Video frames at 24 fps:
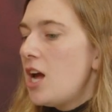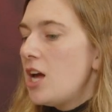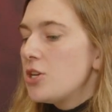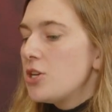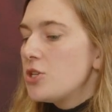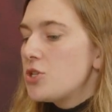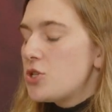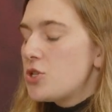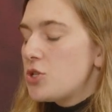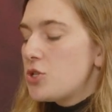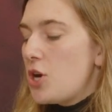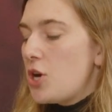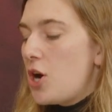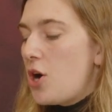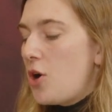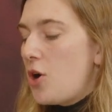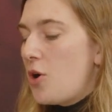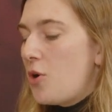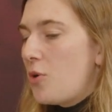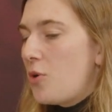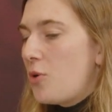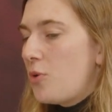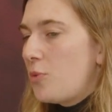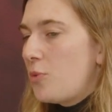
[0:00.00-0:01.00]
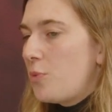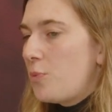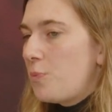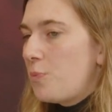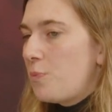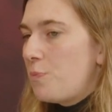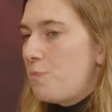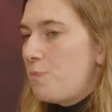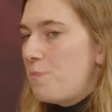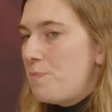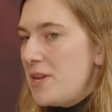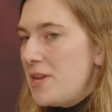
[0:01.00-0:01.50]
So
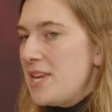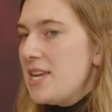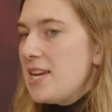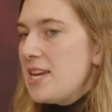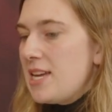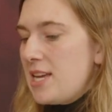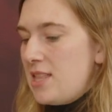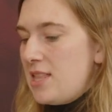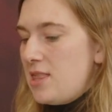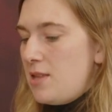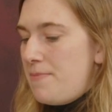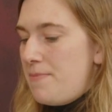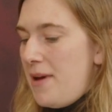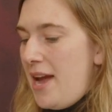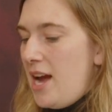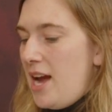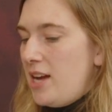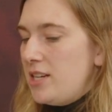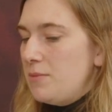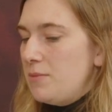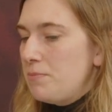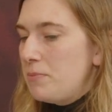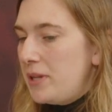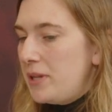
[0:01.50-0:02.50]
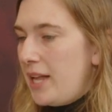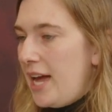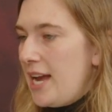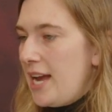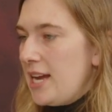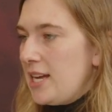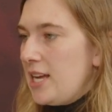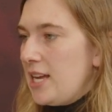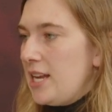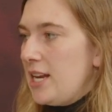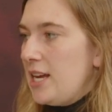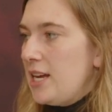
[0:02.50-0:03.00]
being in the band and
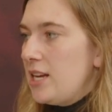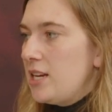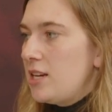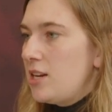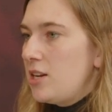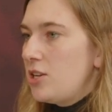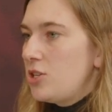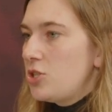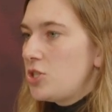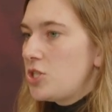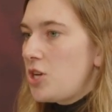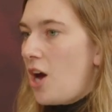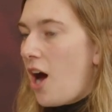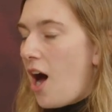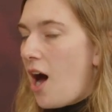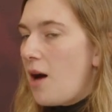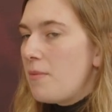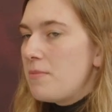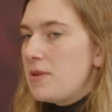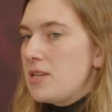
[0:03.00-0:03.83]
playing in it taught me